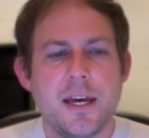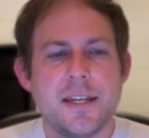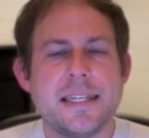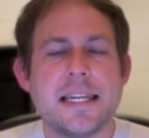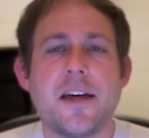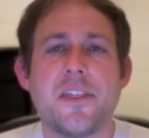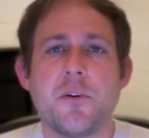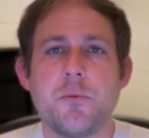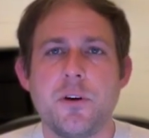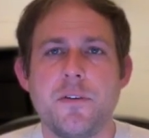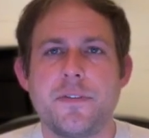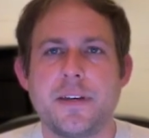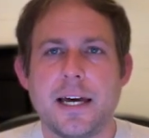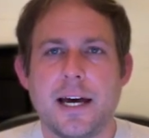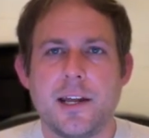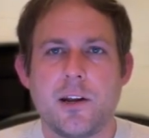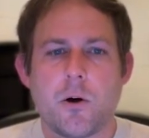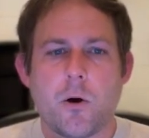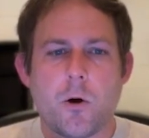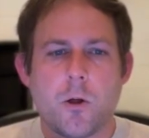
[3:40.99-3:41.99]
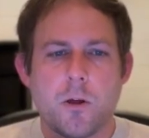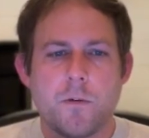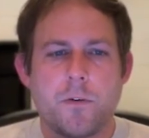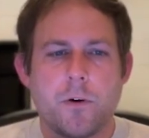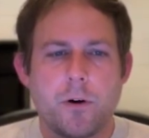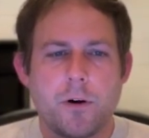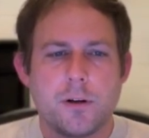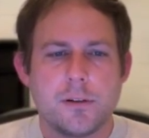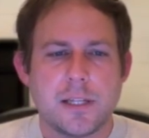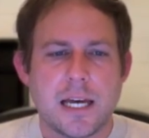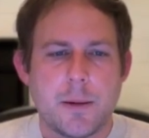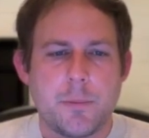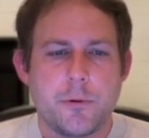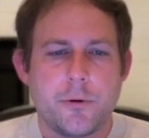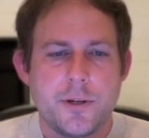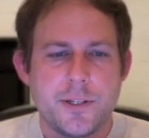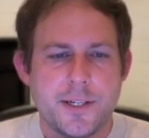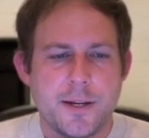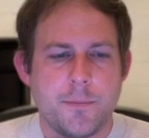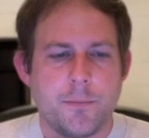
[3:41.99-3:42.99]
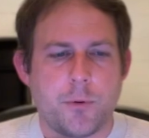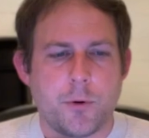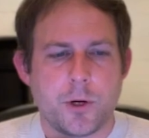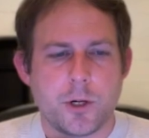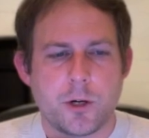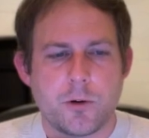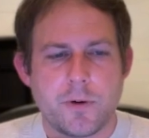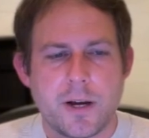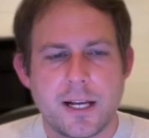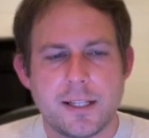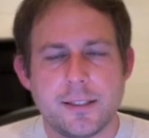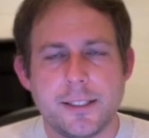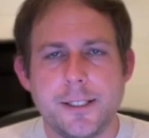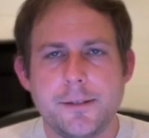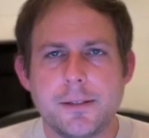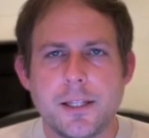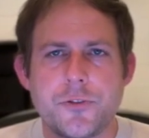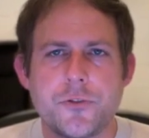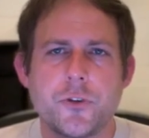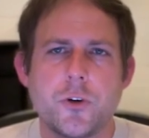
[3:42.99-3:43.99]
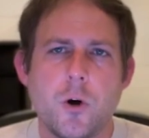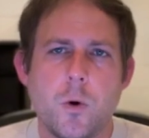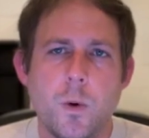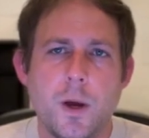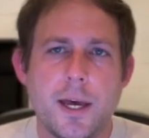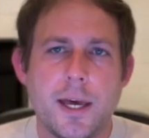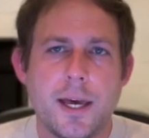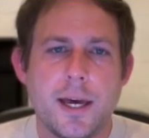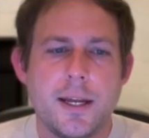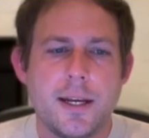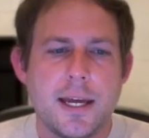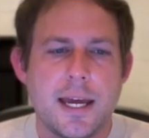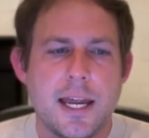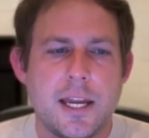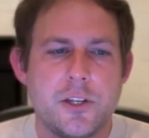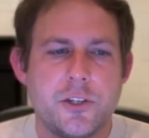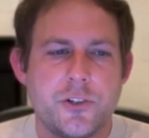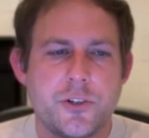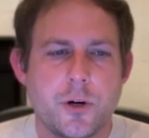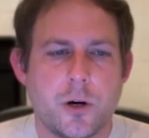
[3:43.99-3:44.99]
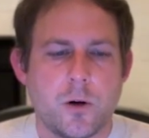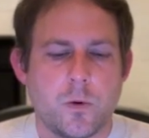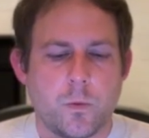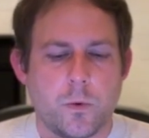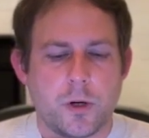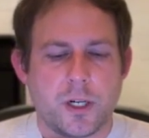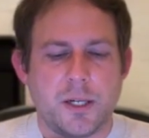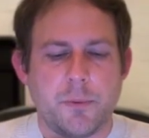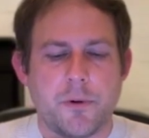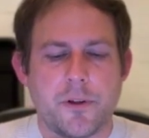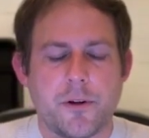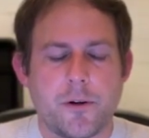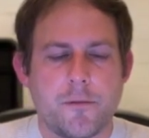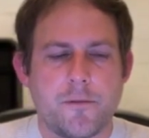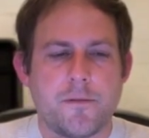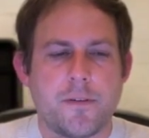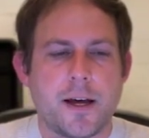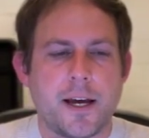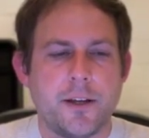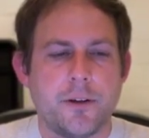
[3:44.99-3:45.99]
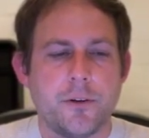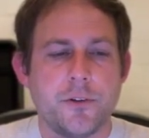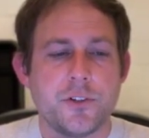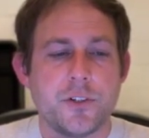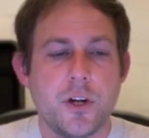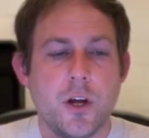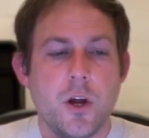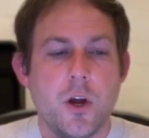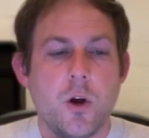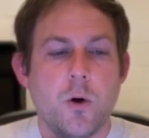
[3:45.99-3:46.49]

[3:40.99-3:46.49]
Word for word: Now that we've got all of our libraries imported correctly, let's go ahead and start working with our files,